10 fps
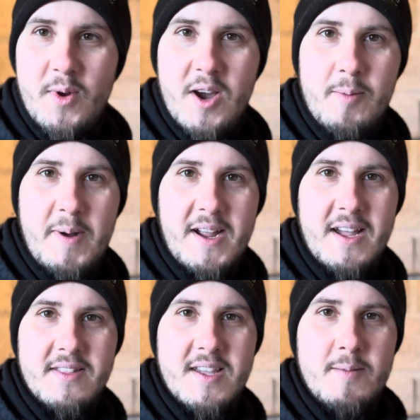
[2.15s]
are back
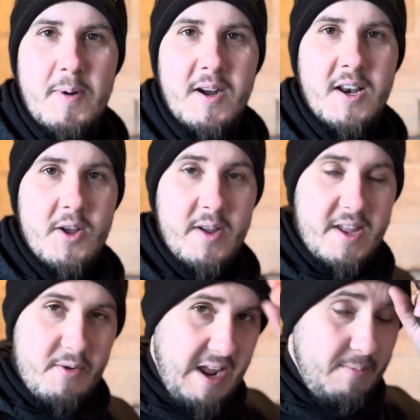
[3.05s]
at the bungalow in
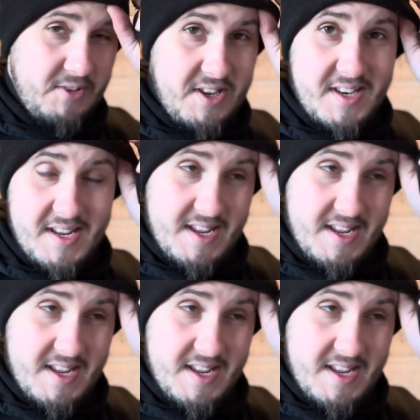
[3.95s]
Kilcampton.